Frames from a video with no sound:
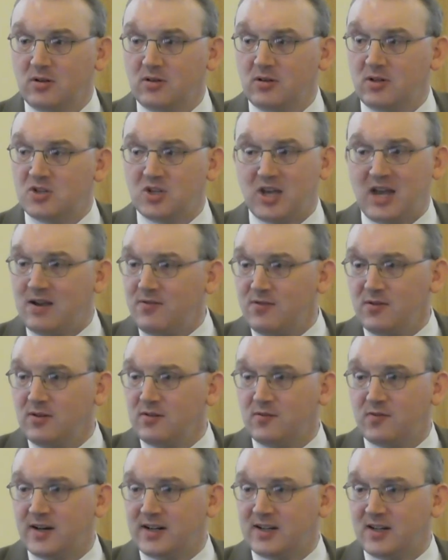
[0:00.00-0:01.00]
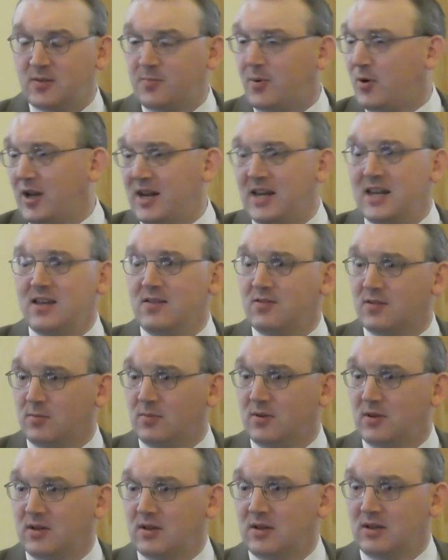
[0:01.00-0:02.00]
that's ever inflicted upon any of them
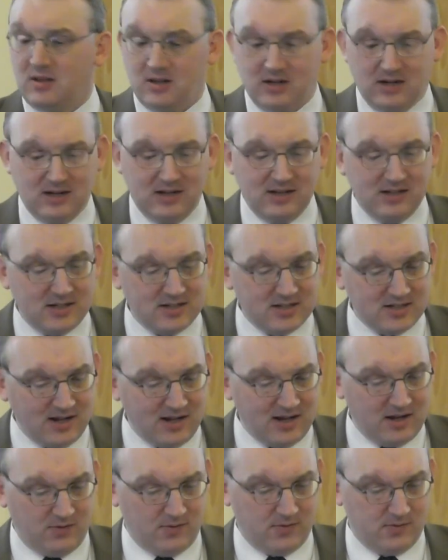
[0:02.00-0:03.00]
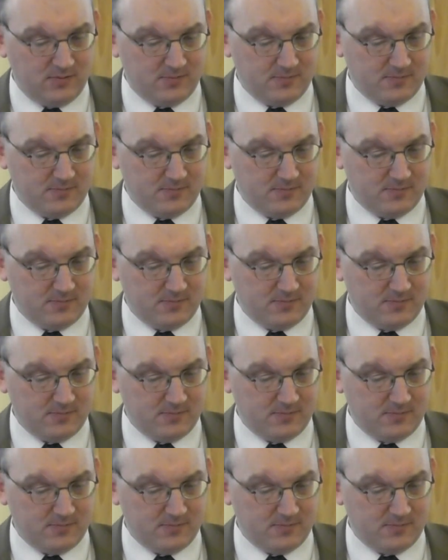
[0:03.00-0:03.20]
in this life.